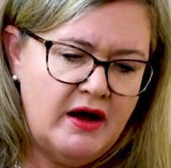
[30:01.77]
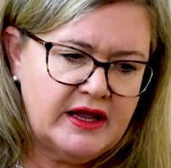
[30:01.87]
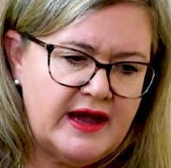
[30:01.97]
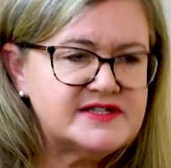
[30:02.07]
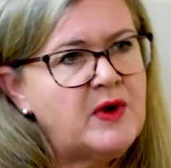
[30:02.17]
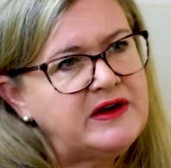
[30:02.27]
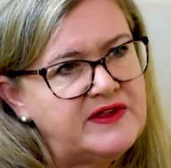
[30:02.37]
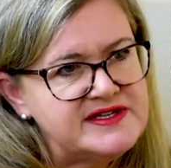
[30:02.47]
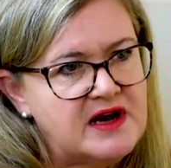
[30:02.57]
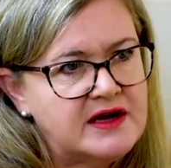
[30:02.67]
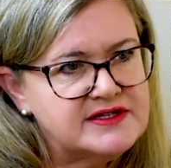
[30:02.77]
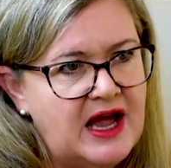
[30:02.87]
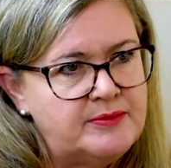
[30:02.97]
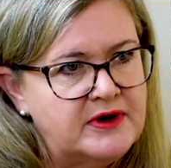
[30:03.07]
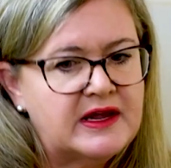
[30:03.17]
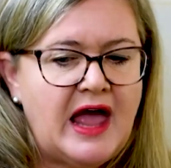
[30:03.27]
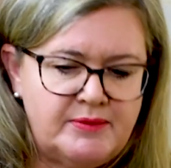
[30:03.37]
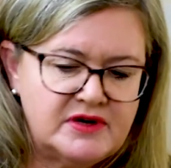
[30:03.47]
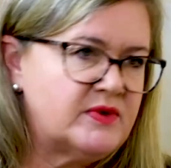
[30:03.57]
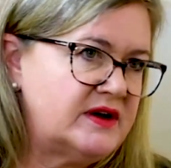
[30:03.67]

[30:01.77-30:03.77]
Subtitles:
okay, so when did this start to happen? It happened when